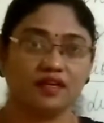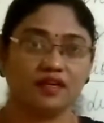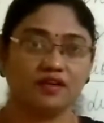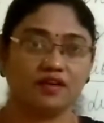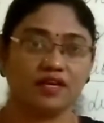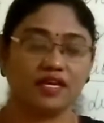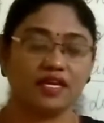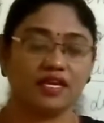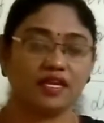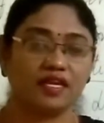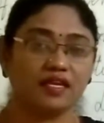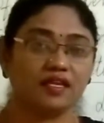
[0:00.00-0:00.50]

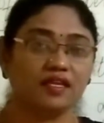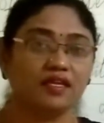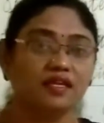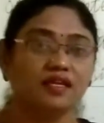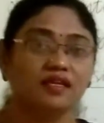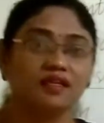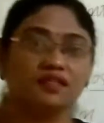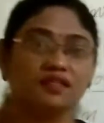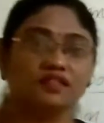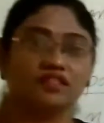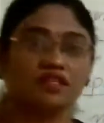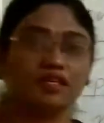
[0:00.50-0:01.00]
Okay,
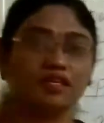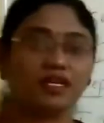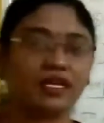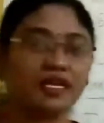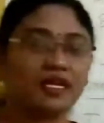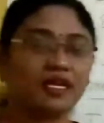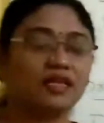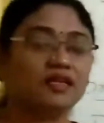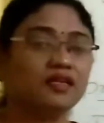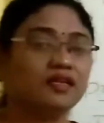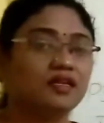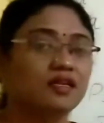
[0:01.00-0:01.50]

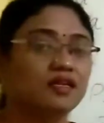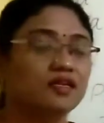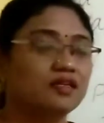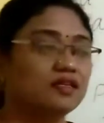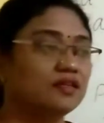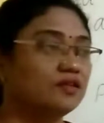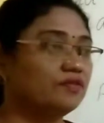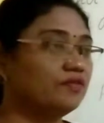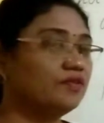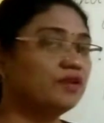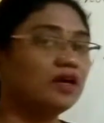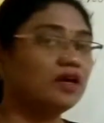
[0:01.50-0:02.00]
today
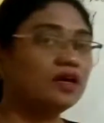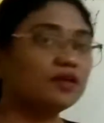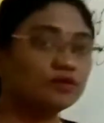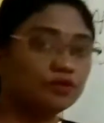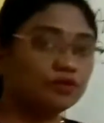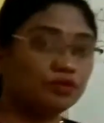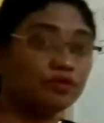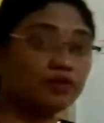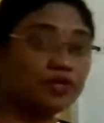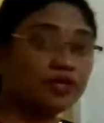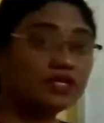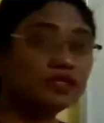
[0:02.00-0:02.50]
we
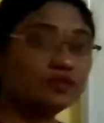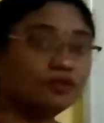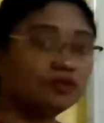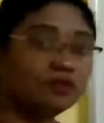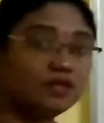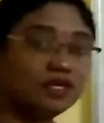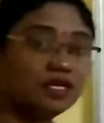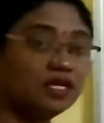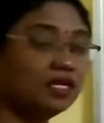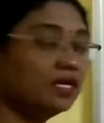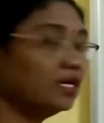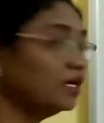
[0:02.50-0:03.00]
are going
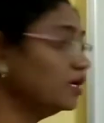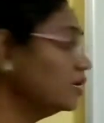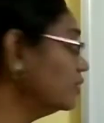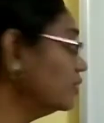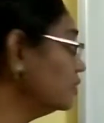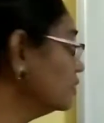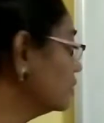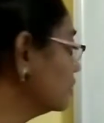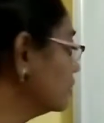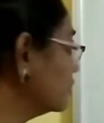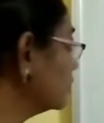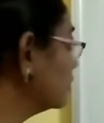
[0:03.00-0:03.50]
to
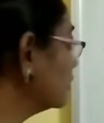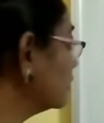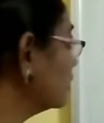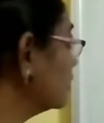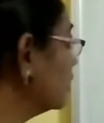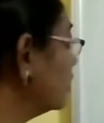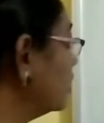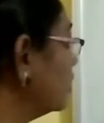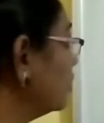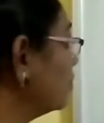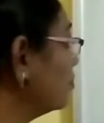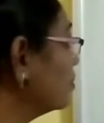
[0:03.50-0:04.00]
learn
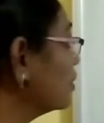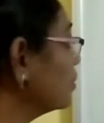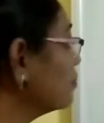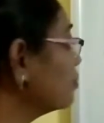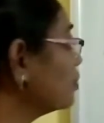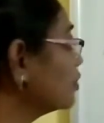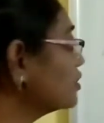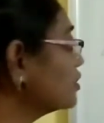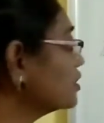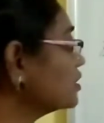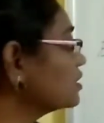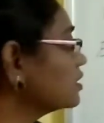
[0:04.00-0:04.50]

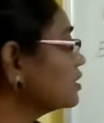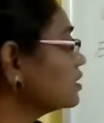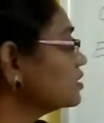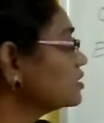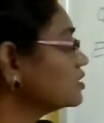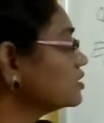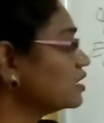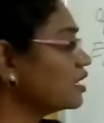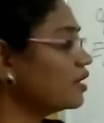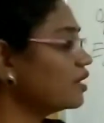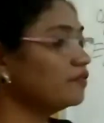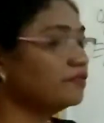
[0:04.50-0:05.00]

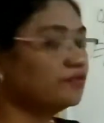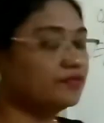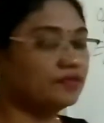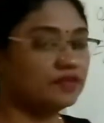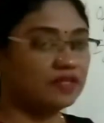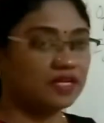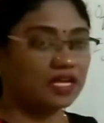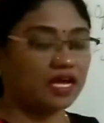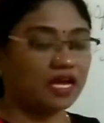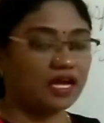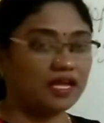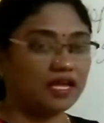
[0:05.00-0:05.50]
prepositions of
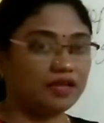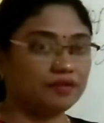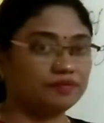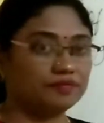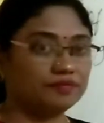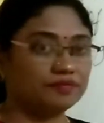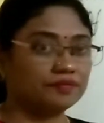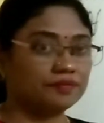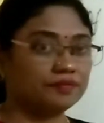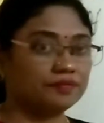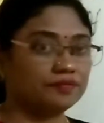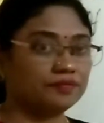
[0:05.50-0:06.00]
time.
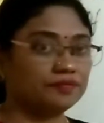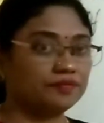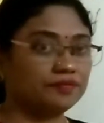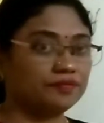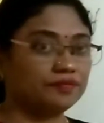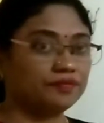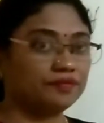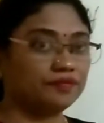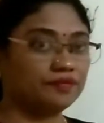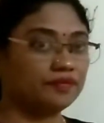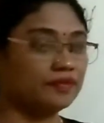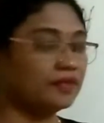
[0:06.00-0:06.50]

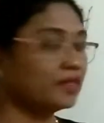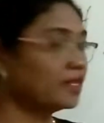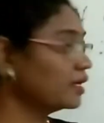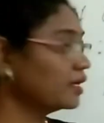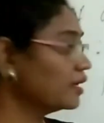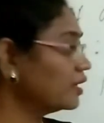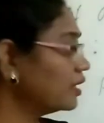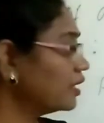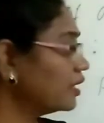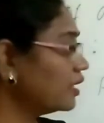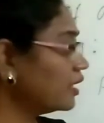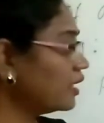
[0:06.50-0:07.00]

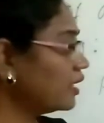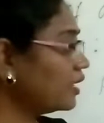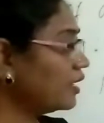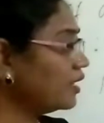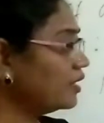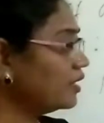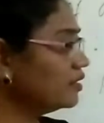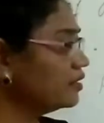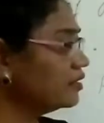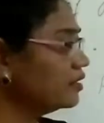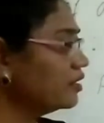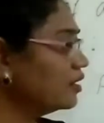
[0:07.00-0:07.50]

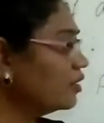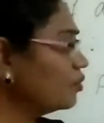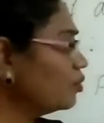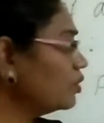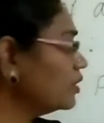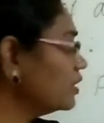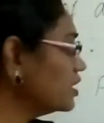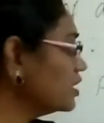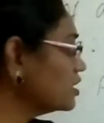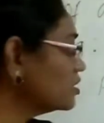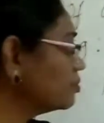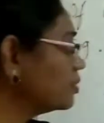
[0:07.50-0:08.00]
And
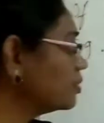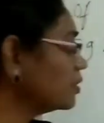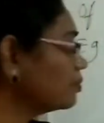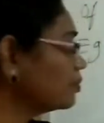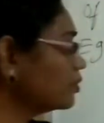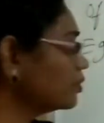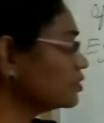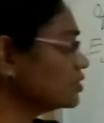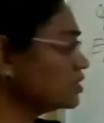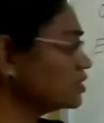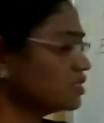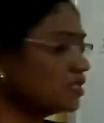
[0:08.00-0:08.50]
what is
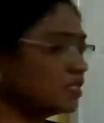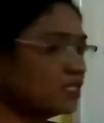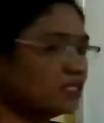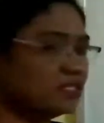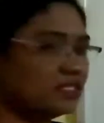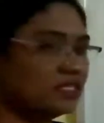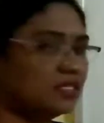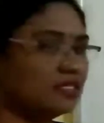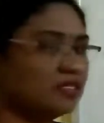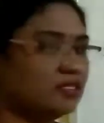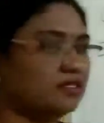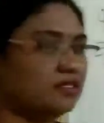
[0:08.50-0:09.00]

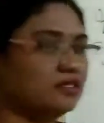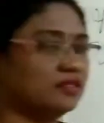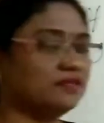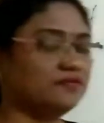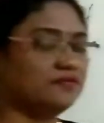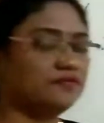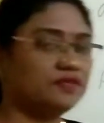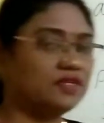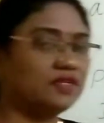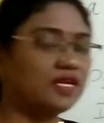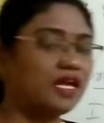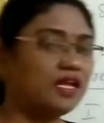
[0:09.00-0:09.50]
prepositions of
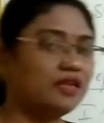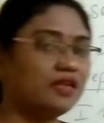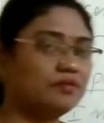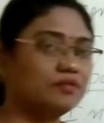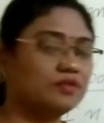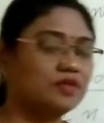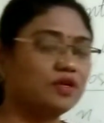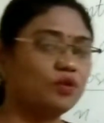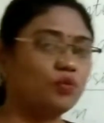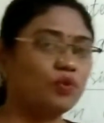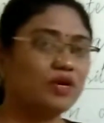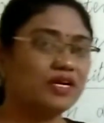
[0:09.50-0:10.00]

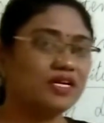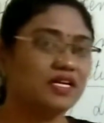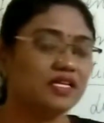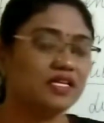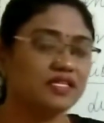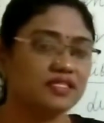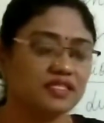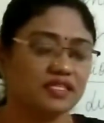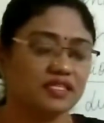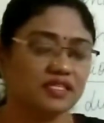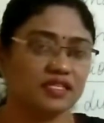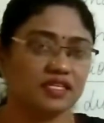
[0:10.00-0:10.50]
time? What
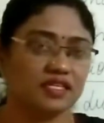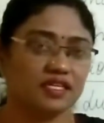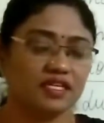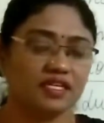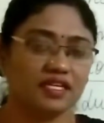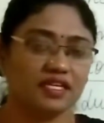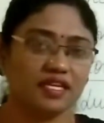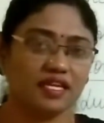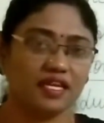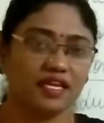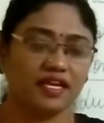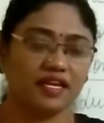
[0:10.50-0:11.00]
does it
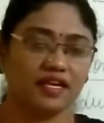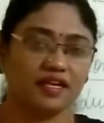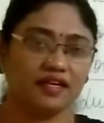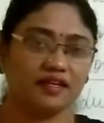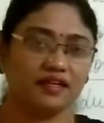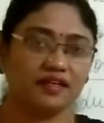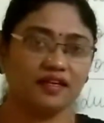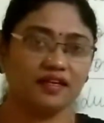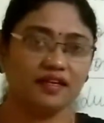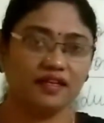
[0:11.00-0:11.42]
indicate?